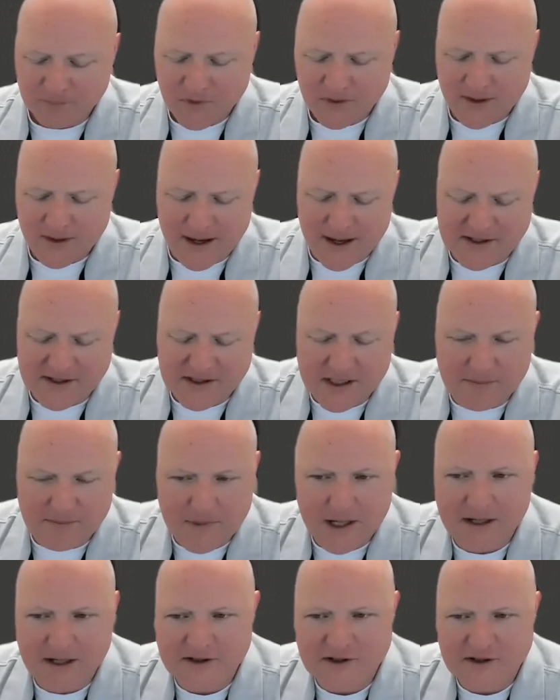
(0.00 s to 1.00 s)
they
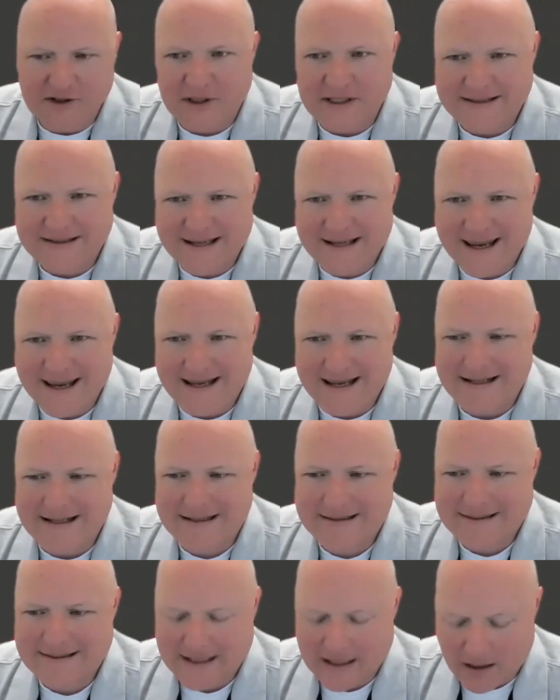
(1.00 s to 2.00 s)
estimate it's only
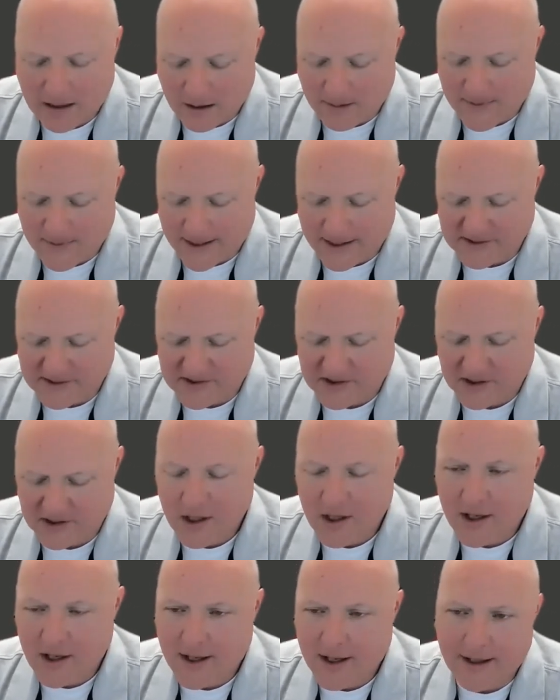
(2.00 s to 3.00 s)
10 terabytes
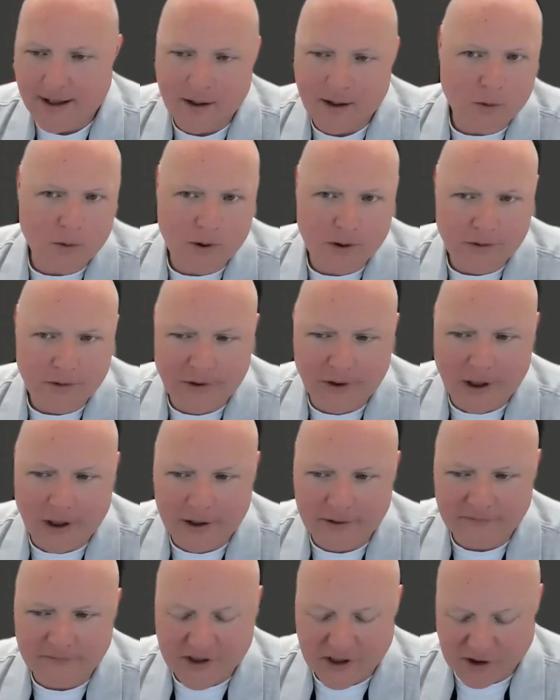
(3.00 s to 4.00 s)
worth
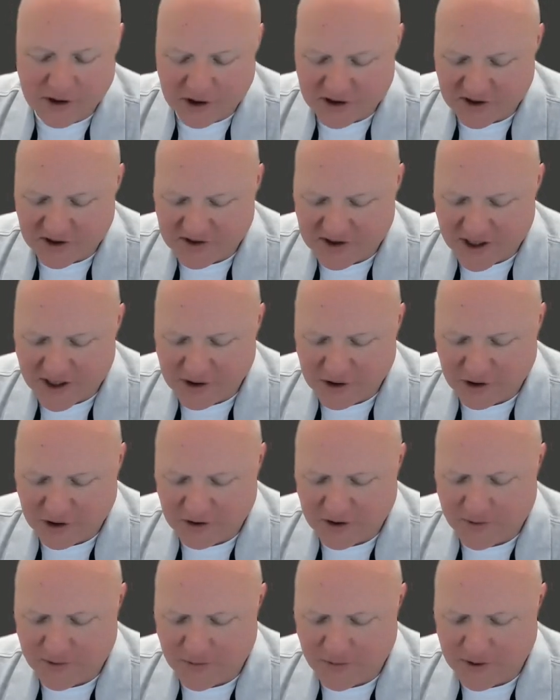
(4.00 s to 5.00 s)
of digitization
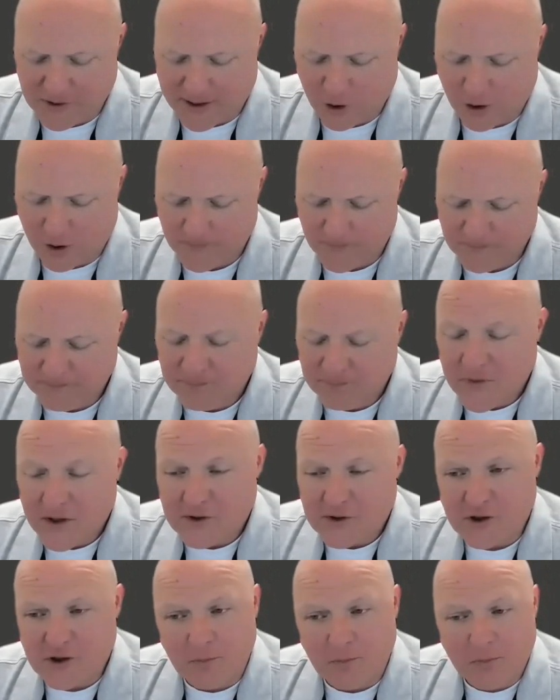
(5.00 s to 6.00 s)
that would occur.
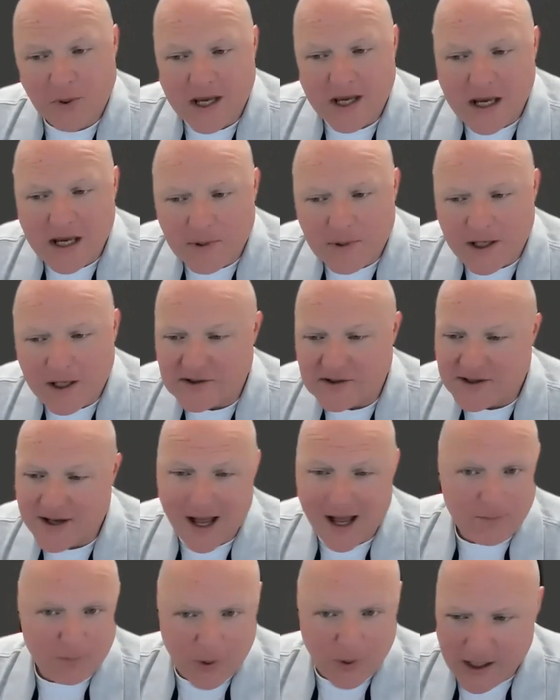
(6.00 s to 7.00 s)
So PB is
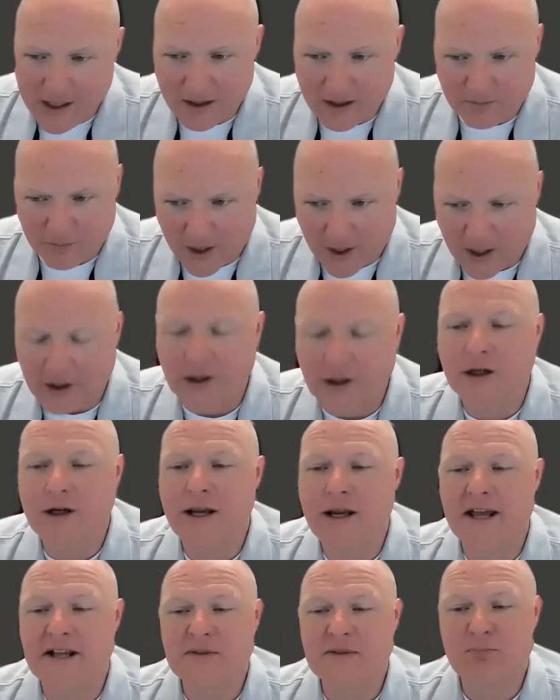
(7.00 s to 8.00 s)
not peanut butter,
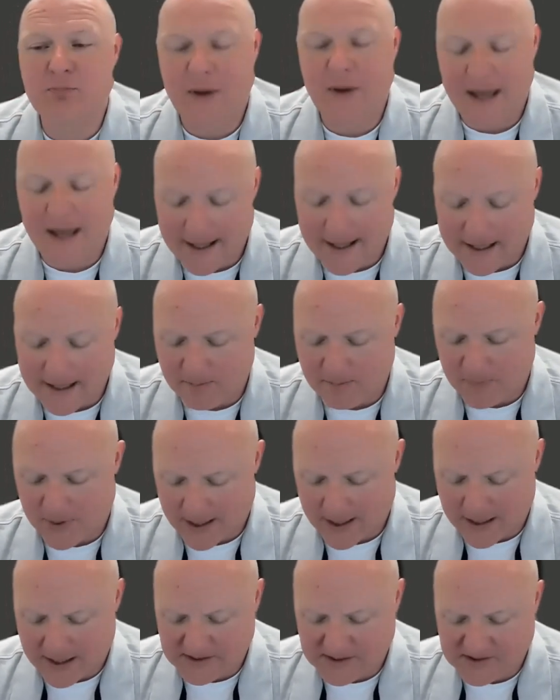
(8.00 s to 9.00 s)
it's
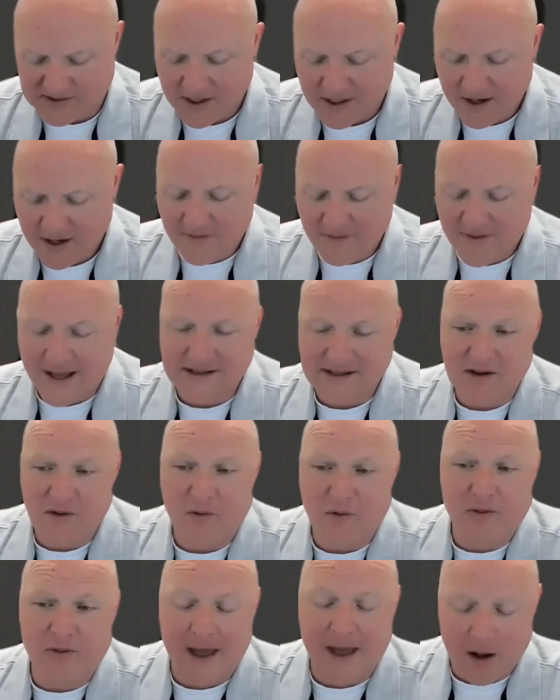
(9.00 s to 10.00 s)
petabytes. That's
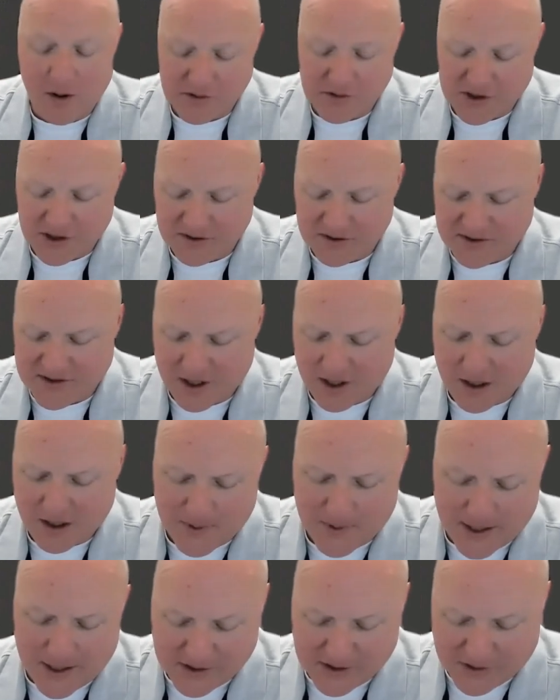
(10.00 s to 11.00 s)
1,000
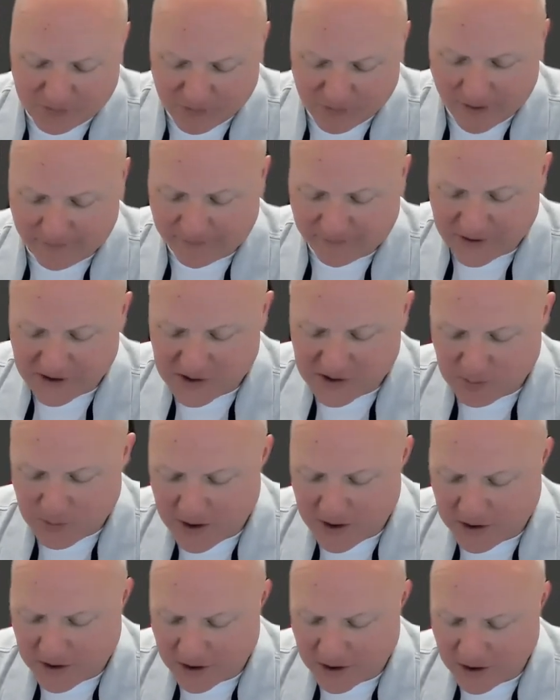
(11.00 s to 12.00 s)
terabytes, roughly
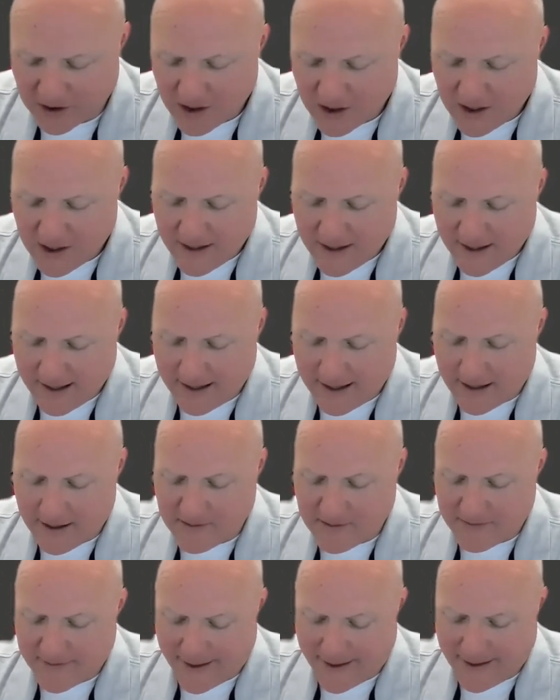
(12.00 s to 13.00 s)
speaking.
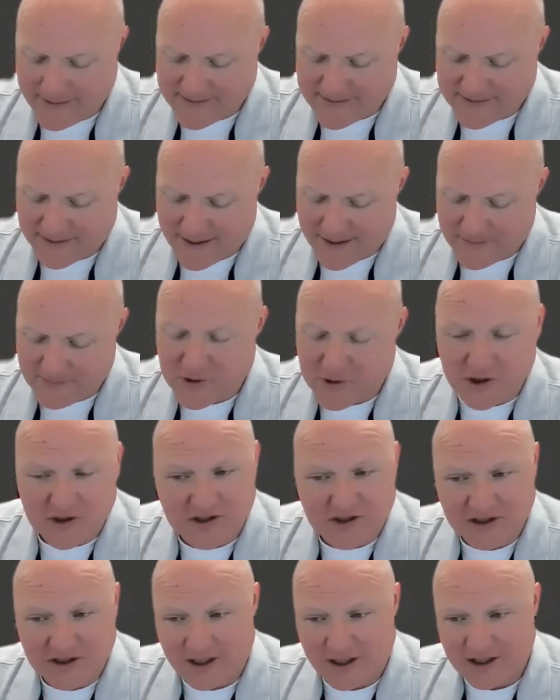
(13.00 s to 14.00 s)
And that's just
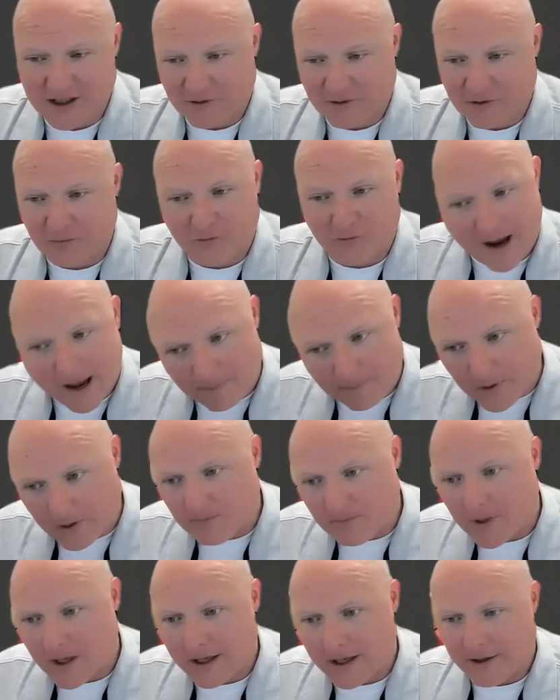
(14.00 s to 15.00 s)
to kind of wrap your
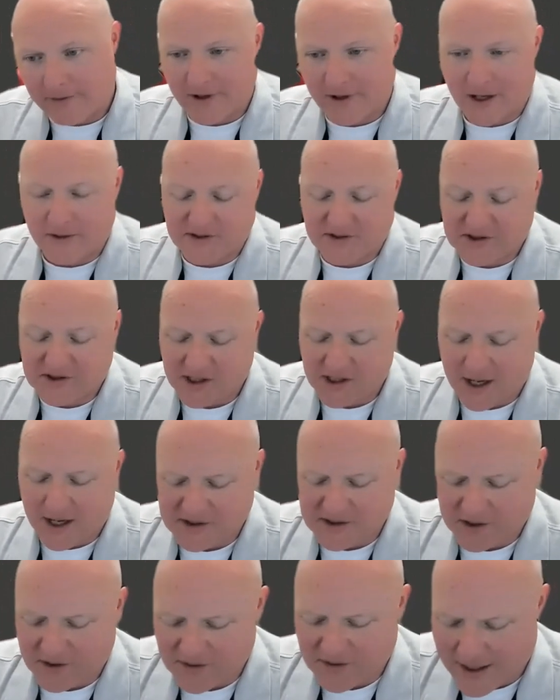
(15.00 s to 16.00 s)
mind around the
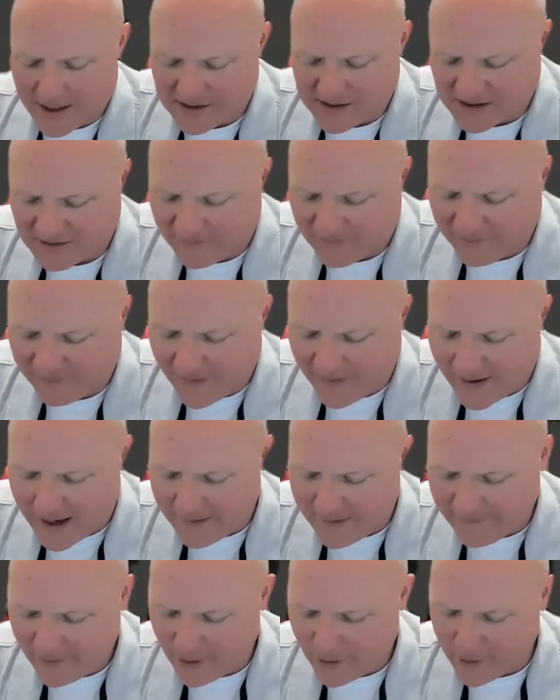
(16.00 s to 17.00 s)
size on that, is the
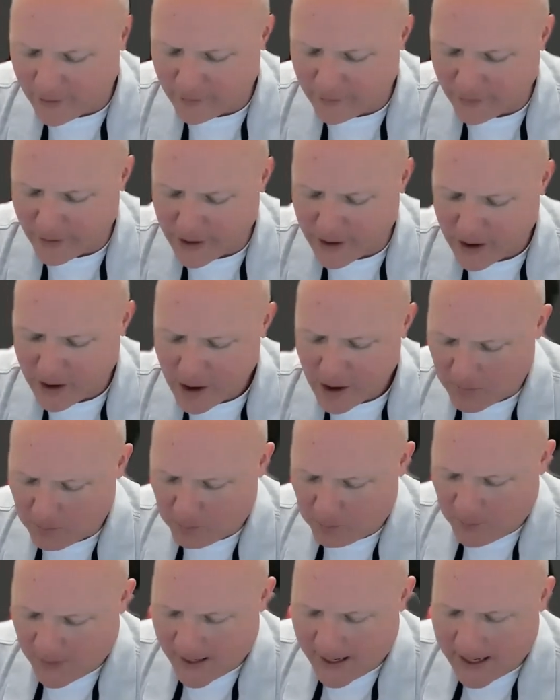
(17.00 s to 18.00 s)
500
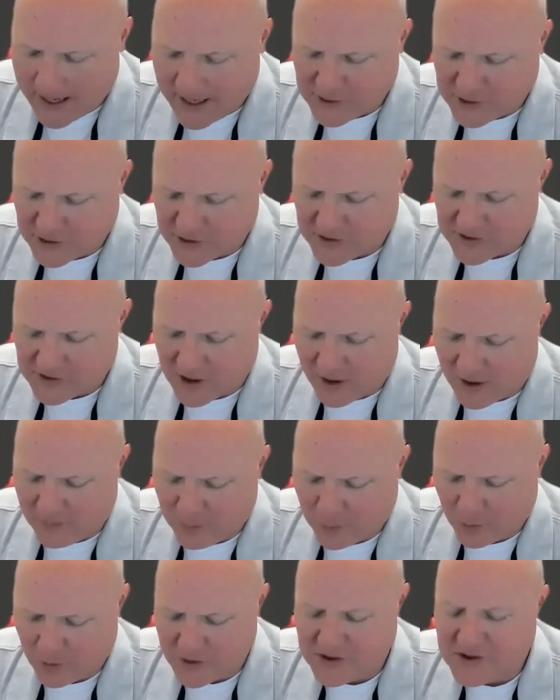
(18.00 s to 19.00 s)
pages of
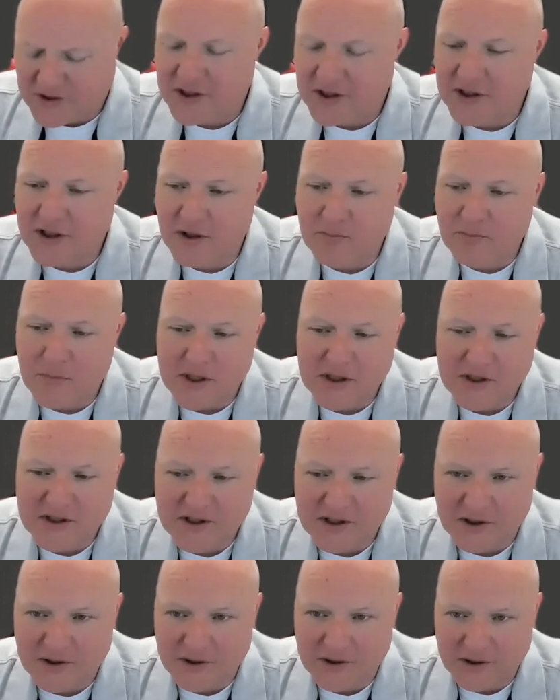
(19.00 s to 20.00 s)
printed
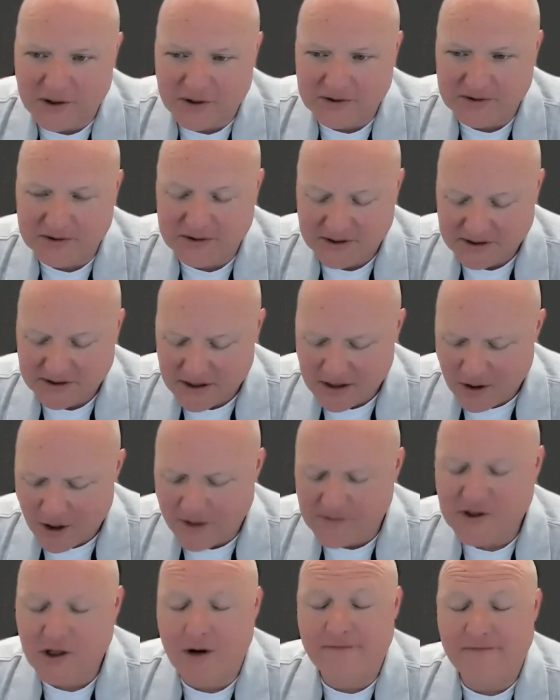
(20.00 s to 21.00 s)
material.
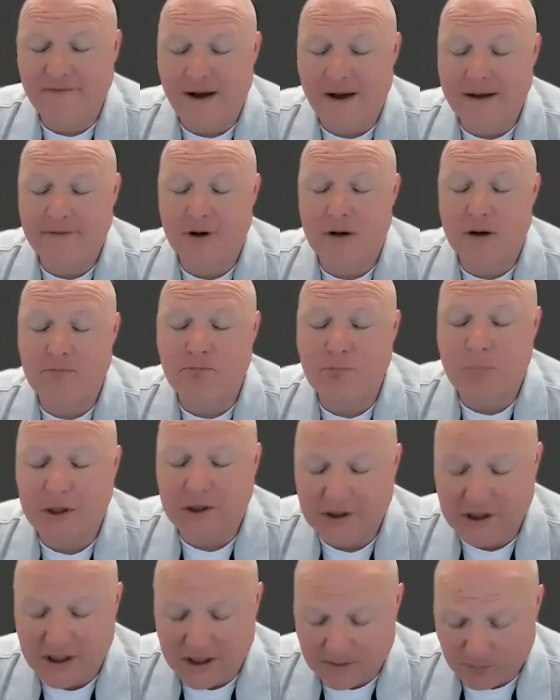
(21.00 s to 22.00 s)
I'm sorry, 500
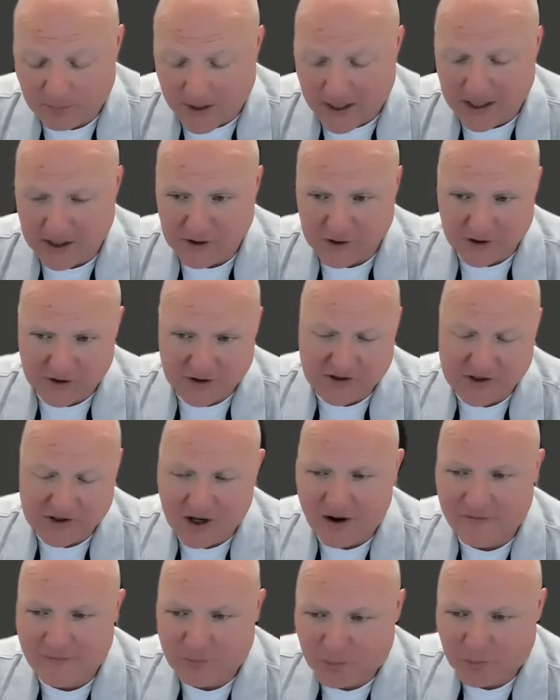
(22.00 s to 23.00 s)
billion pages
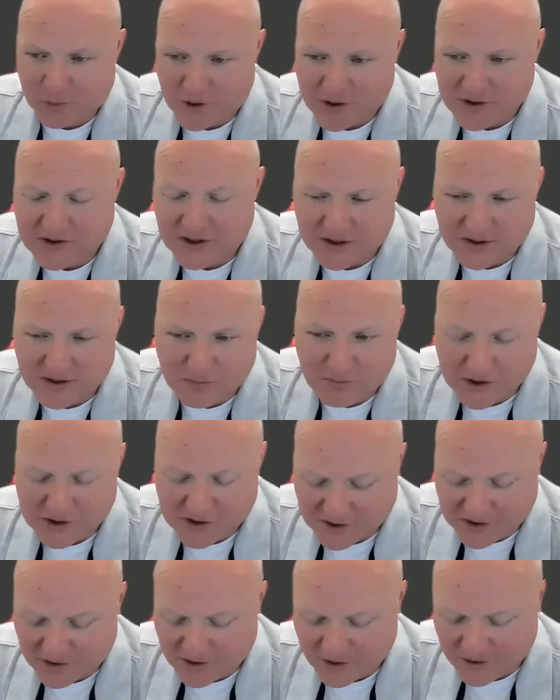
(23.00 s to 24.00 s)
of printed
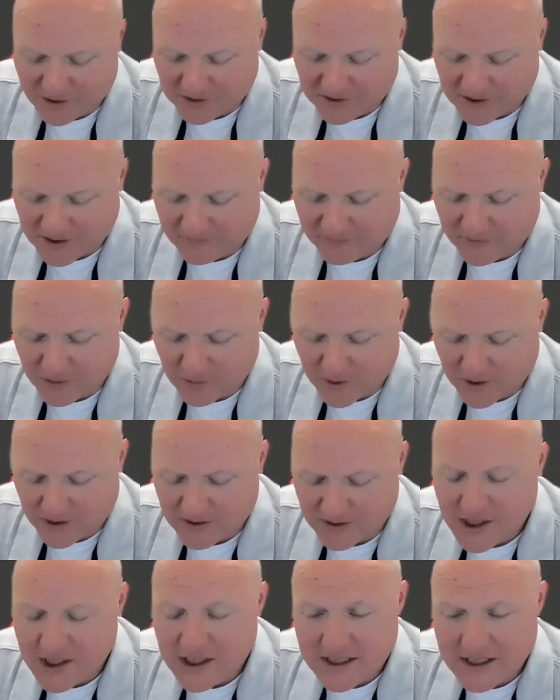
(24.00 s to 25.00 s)
material, if you will,
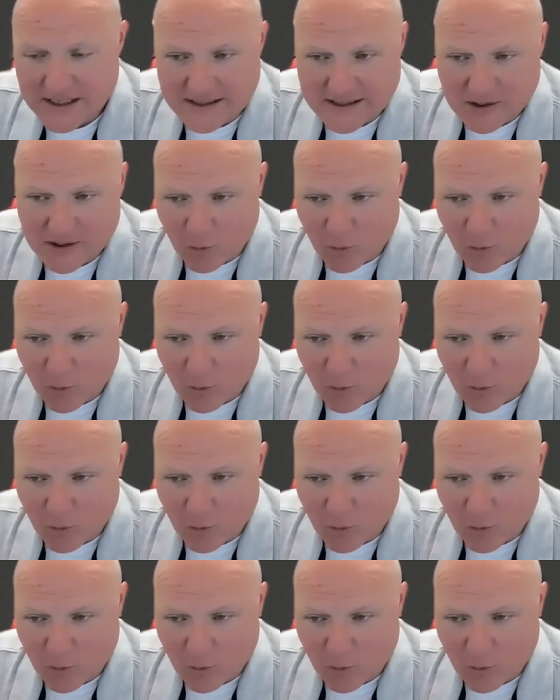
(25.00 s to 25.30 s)
is